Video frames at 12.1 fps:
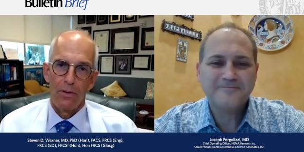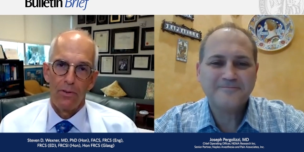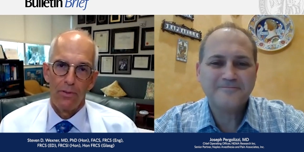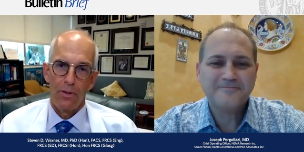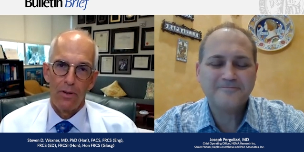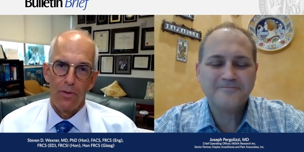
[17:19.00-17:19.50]
Speaker 1: uh,
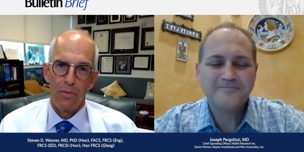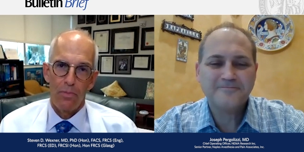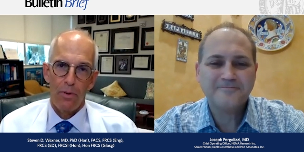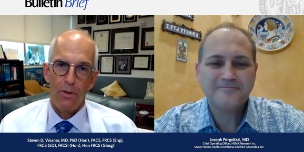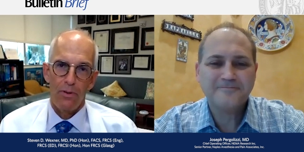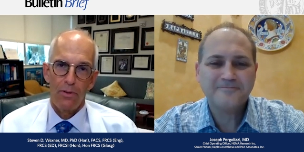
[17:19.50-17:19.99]
seeing you in
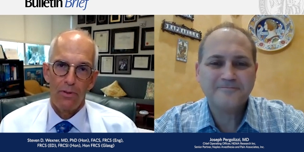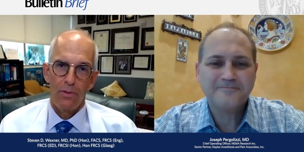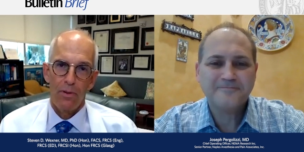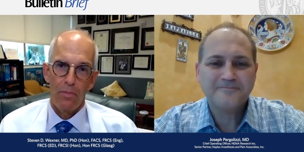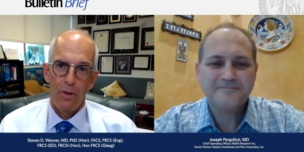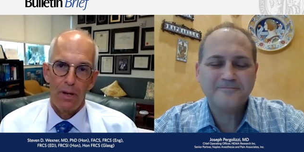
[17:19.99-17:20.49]
person
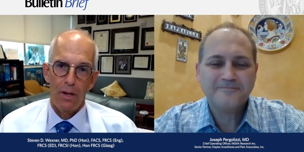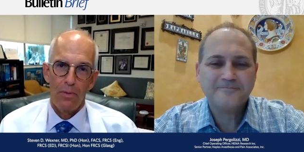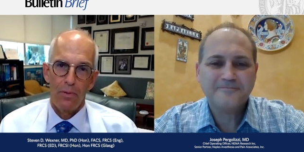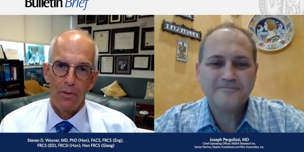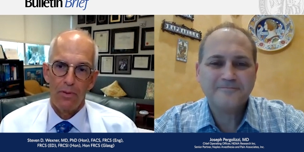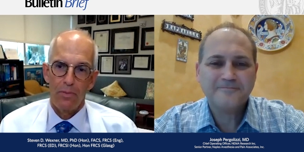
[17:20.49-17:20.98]
someday
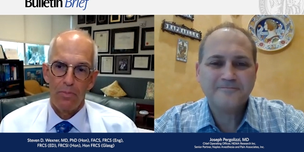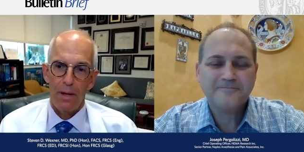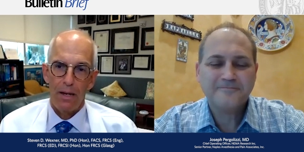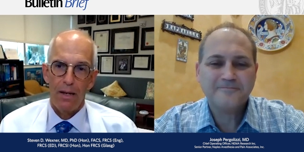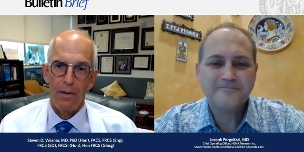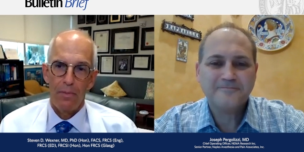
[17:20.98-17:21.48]
when this
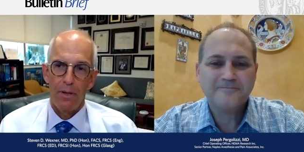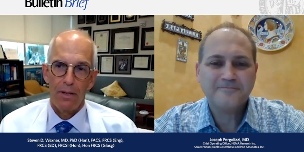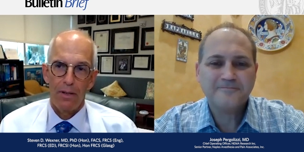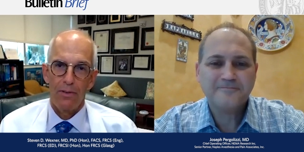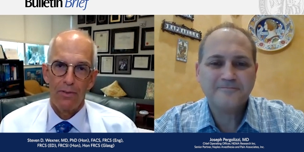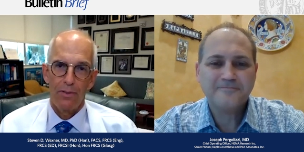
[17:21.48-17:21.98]
pandemic
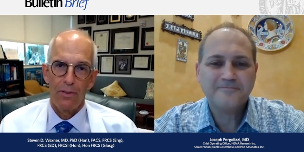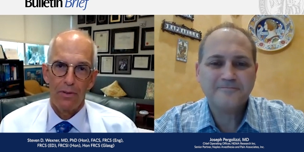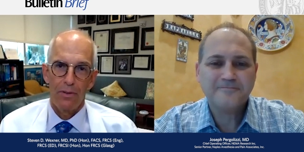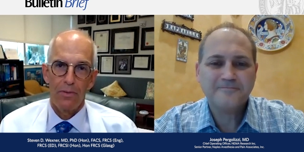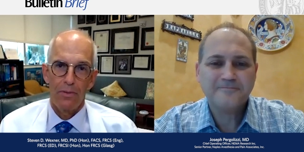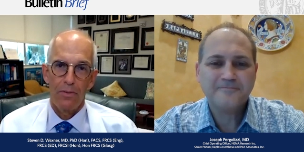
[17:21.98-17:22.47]
is
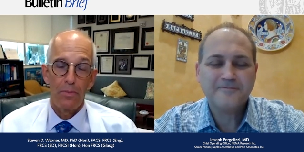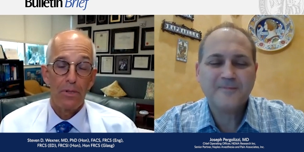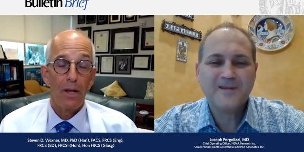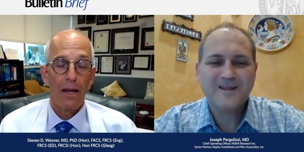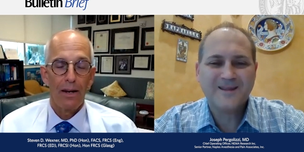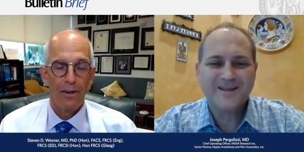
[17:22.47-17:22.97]
uh,
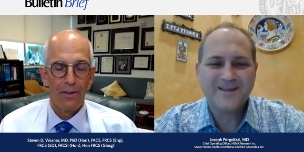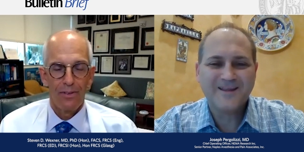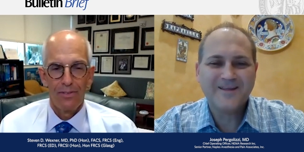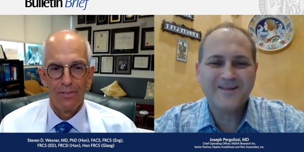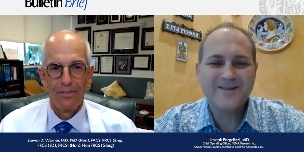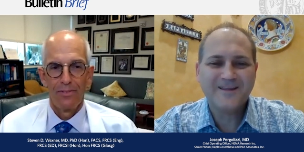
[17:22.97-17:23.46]
subsided.
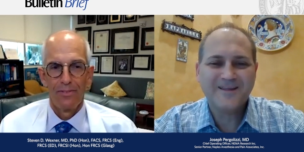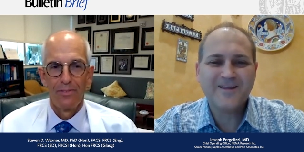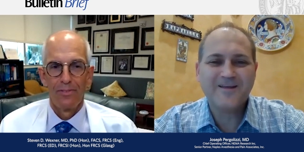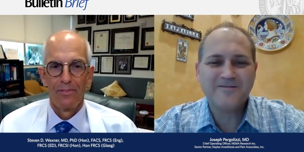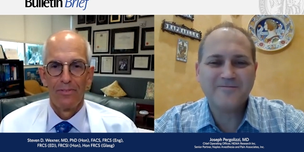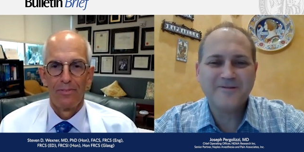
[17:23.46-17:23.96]

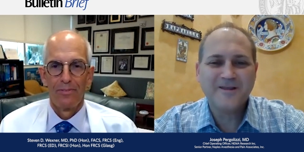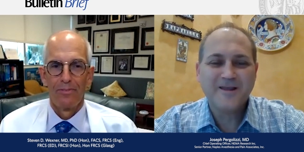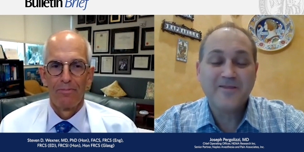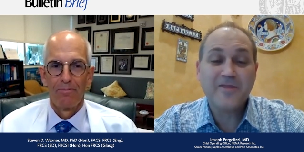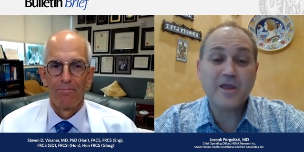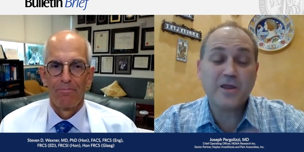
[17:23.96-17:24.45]
Yes.
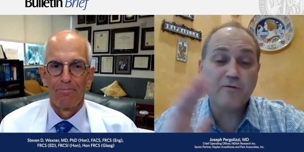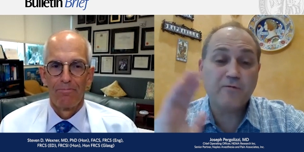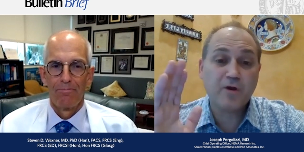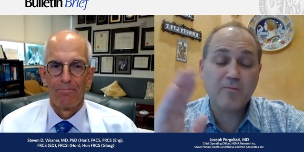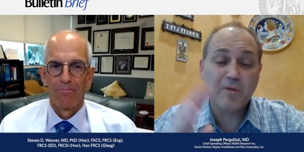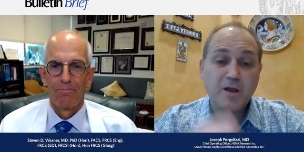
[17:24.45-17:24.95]
Thank
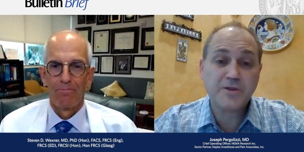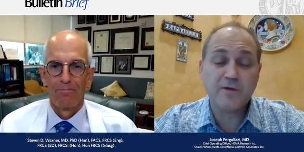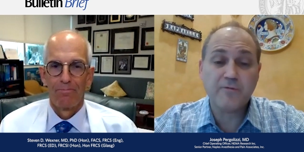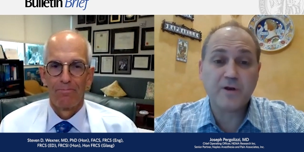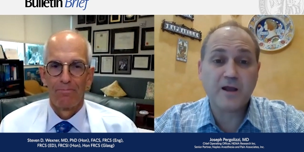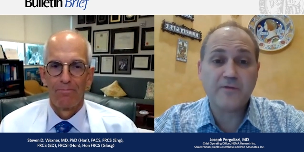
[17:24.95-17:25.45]
you very
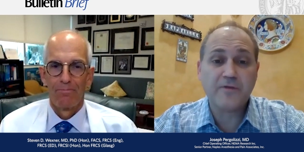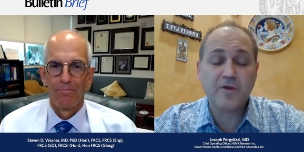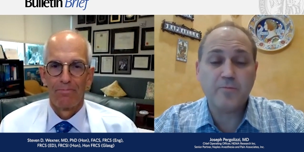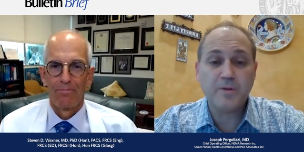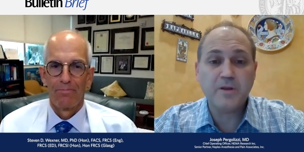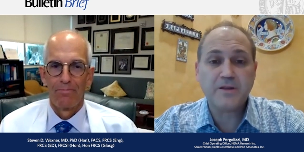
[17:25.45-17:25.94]
Speaker 2: much, everyone
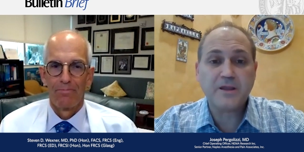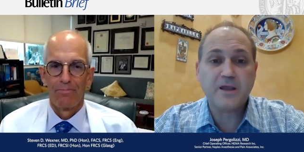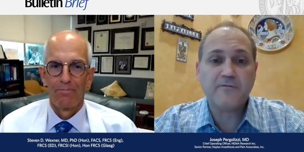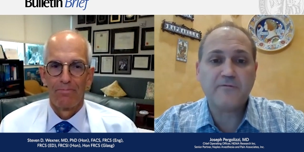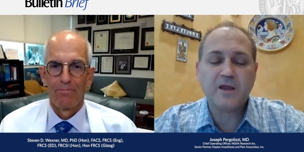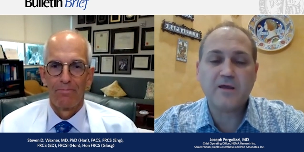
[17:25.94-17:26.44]
out there. Be
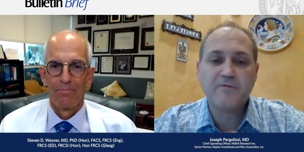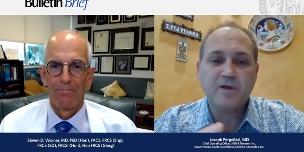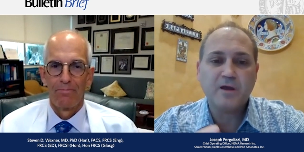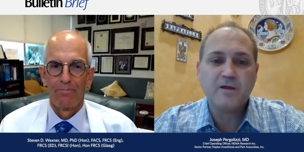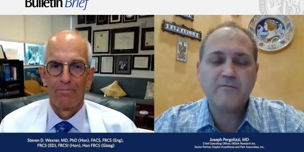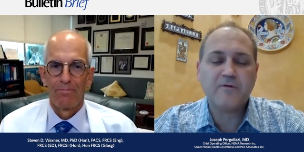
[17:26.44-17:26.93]
safe and
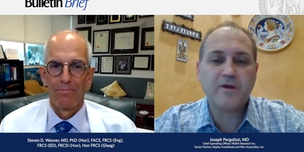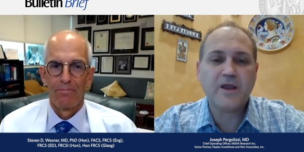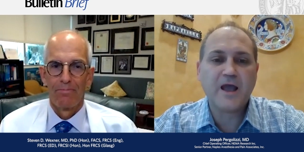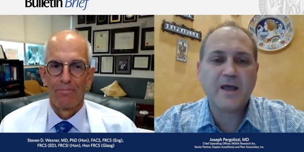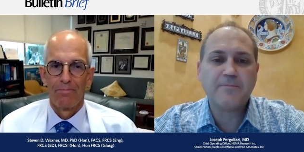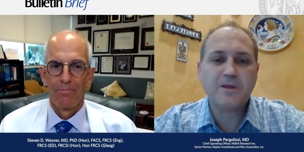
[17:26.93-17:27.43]
have a
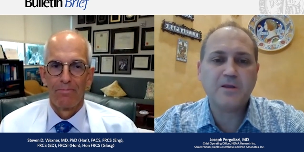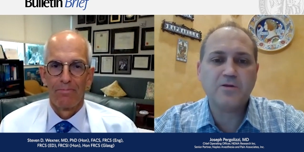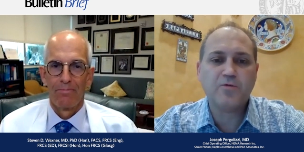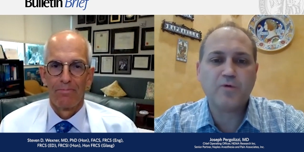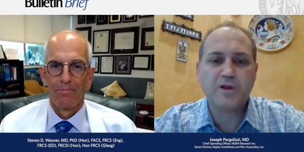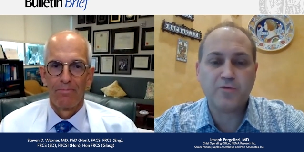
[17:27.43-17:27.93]
very
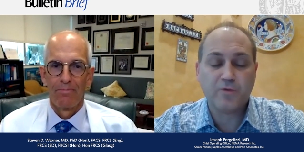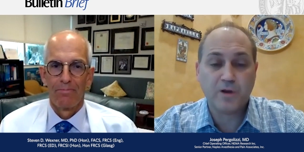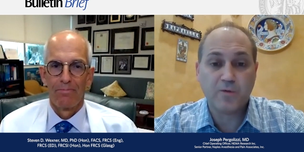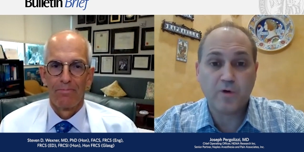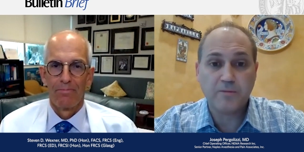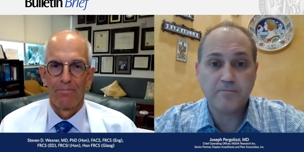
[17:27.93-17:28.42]
happy
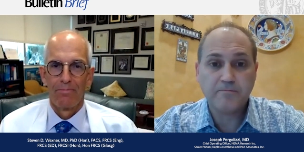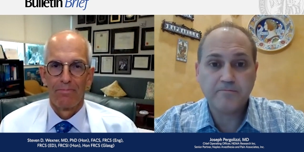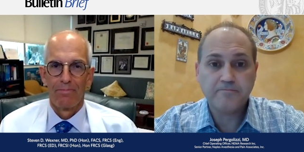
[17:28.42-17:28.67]
2021.